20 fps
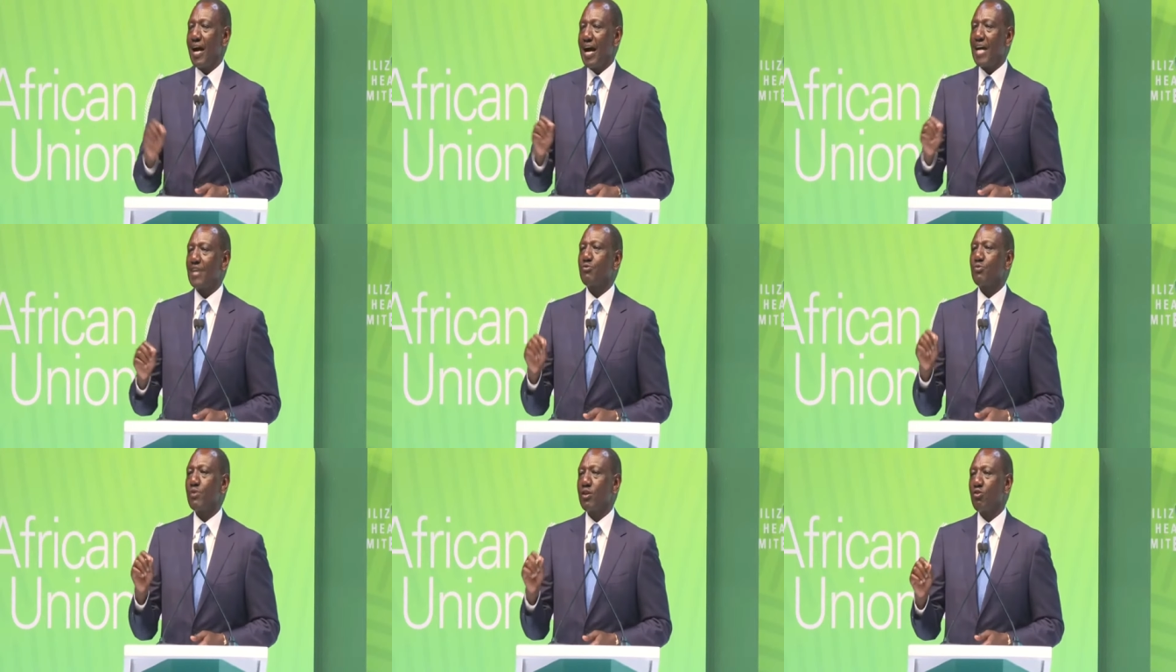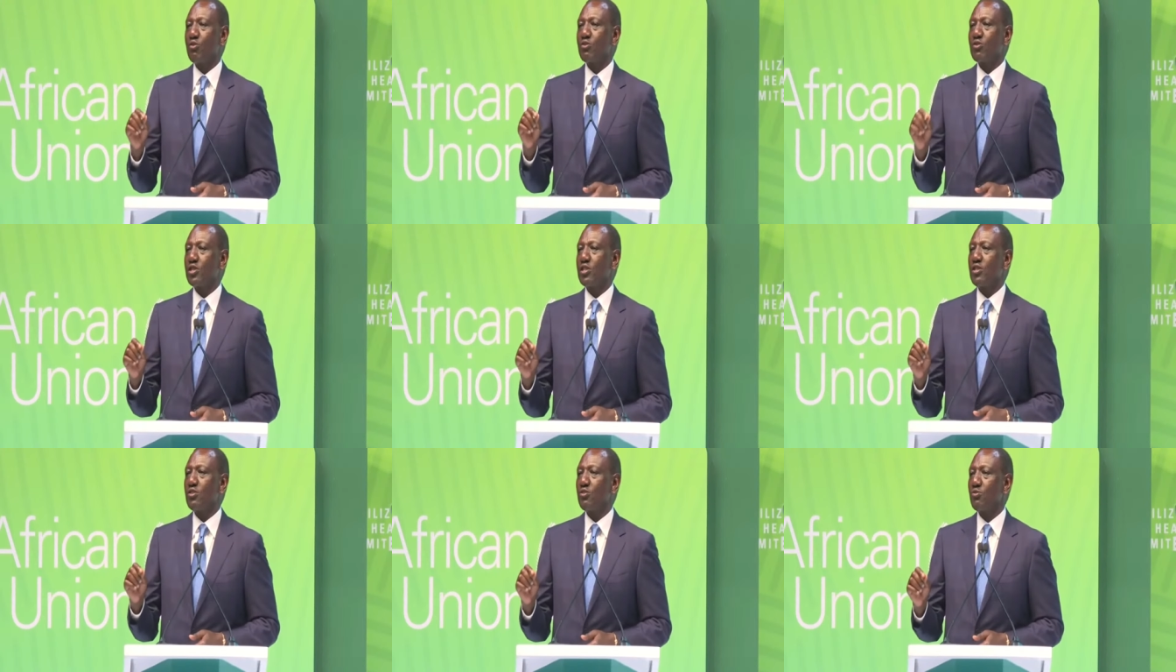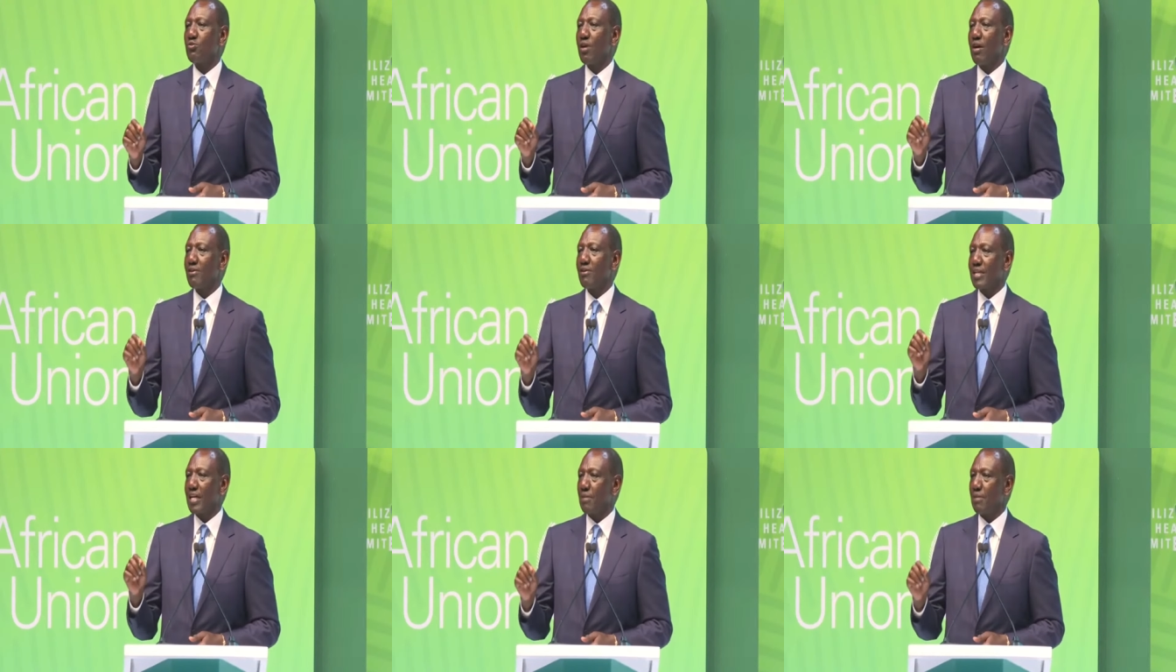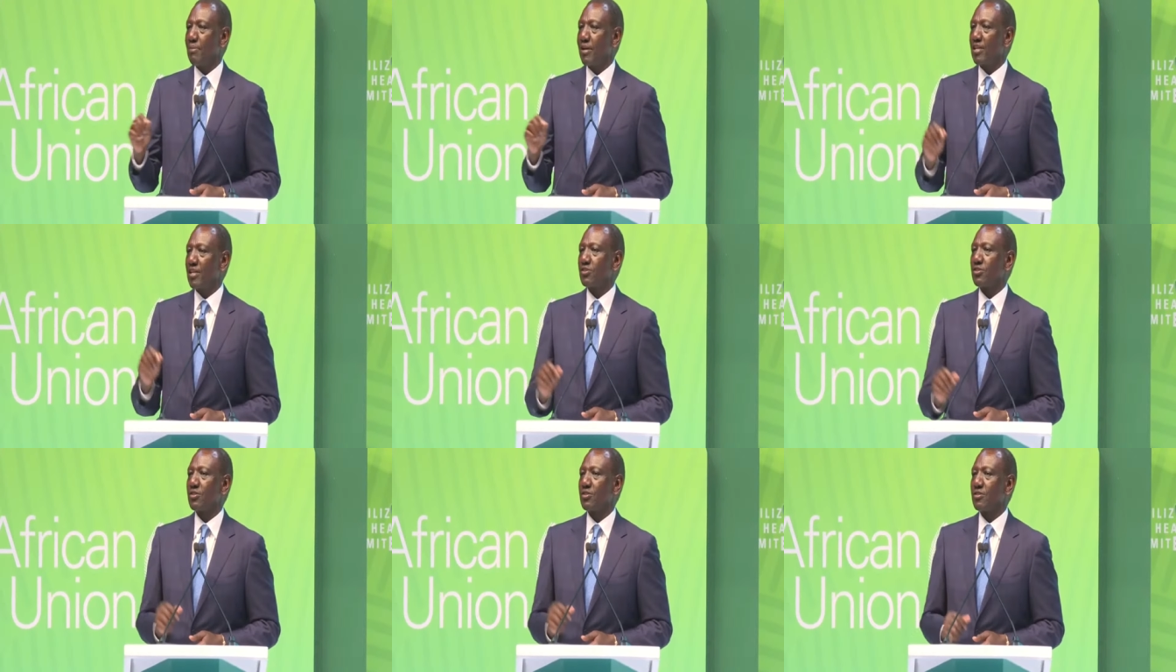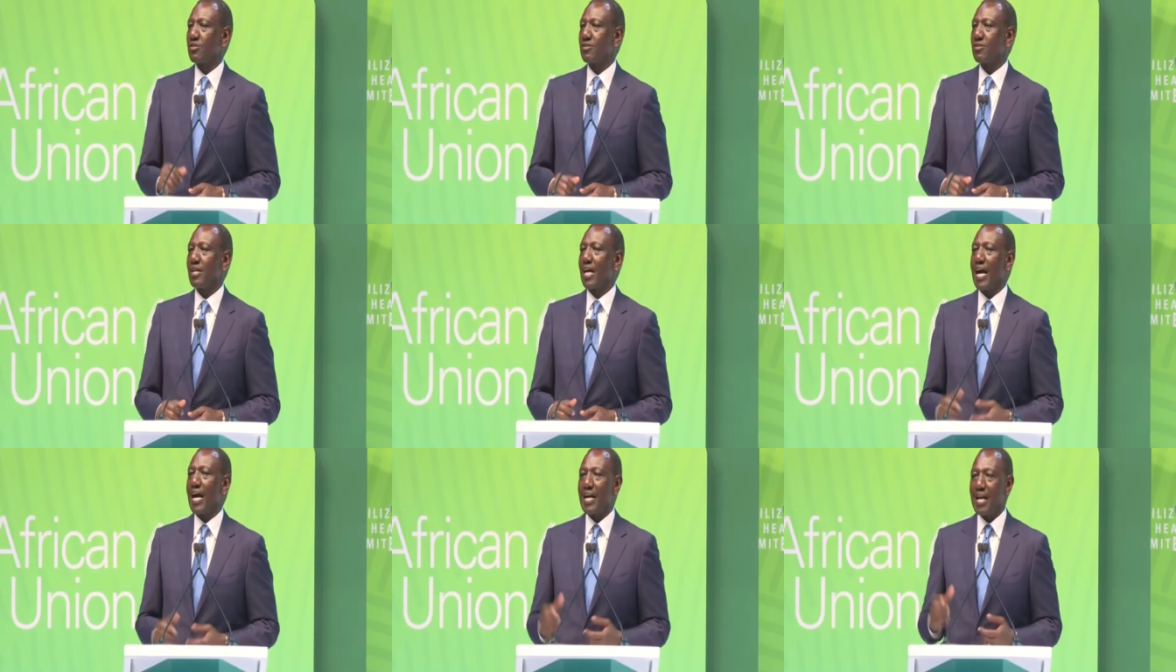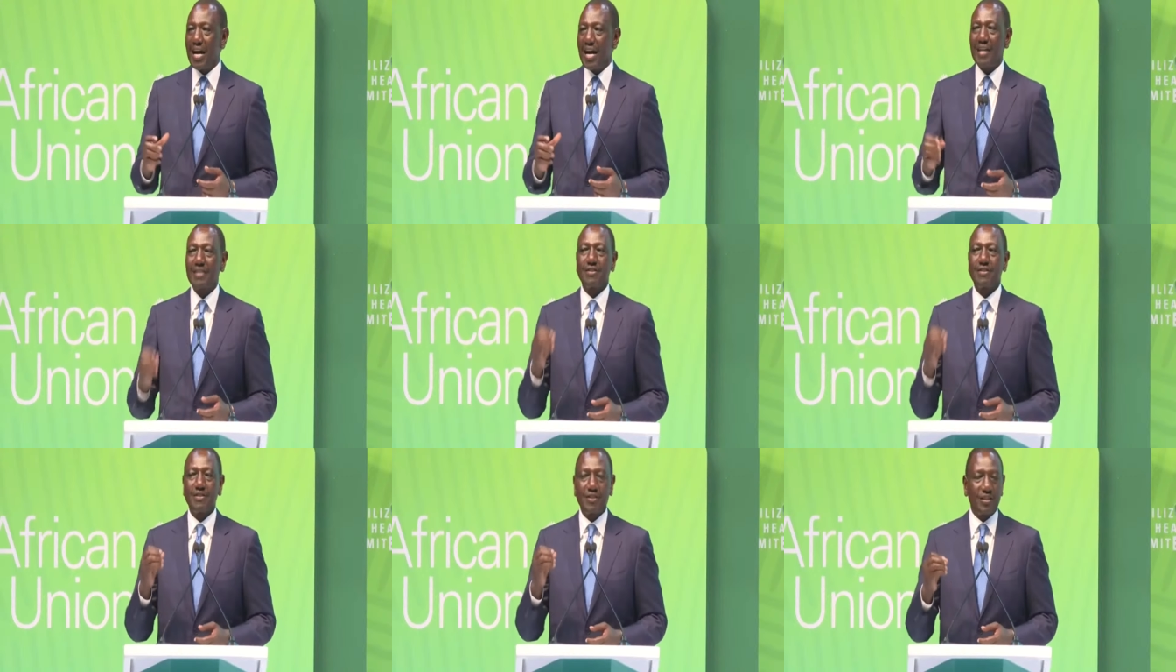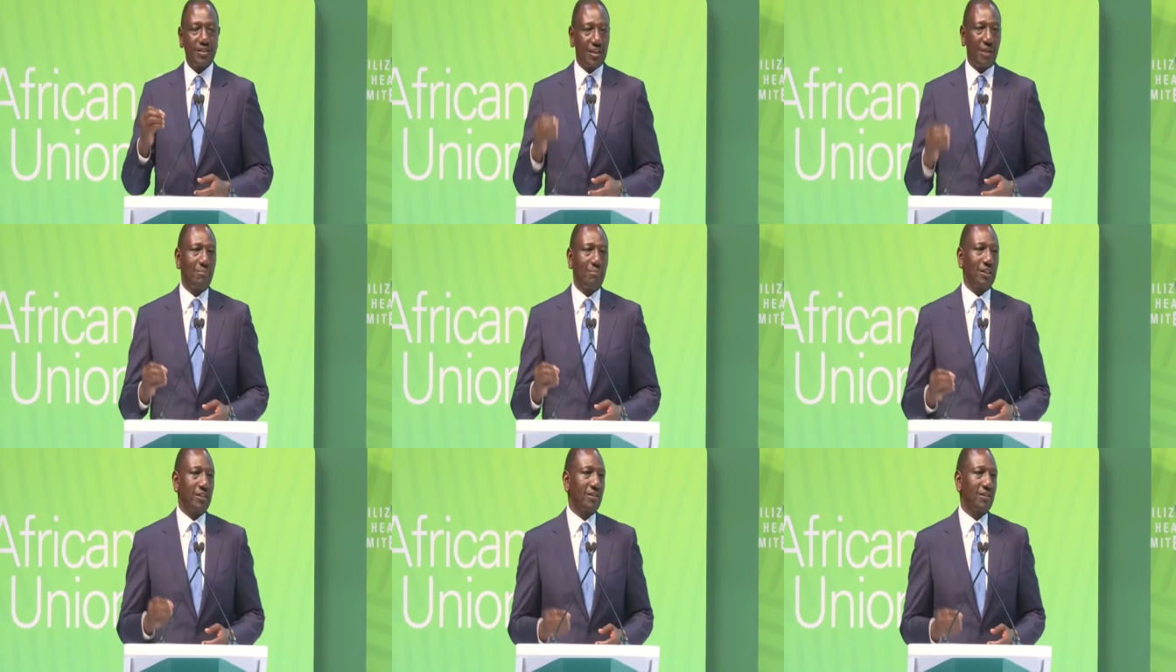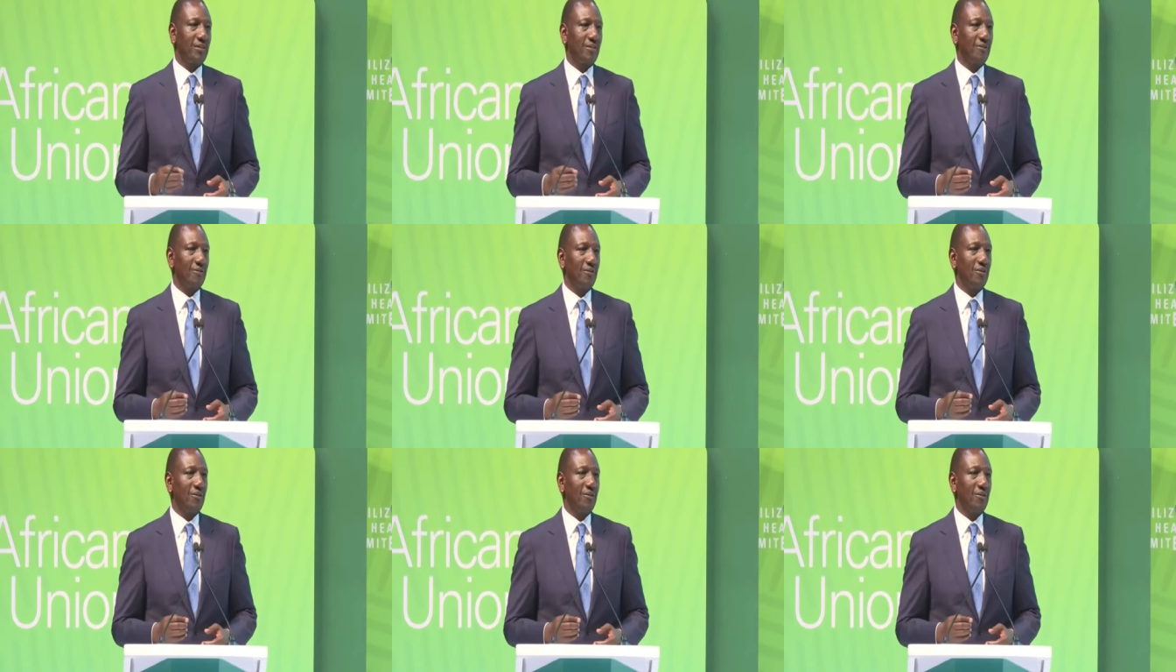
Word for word: as we continue our deliberations, I urge this summit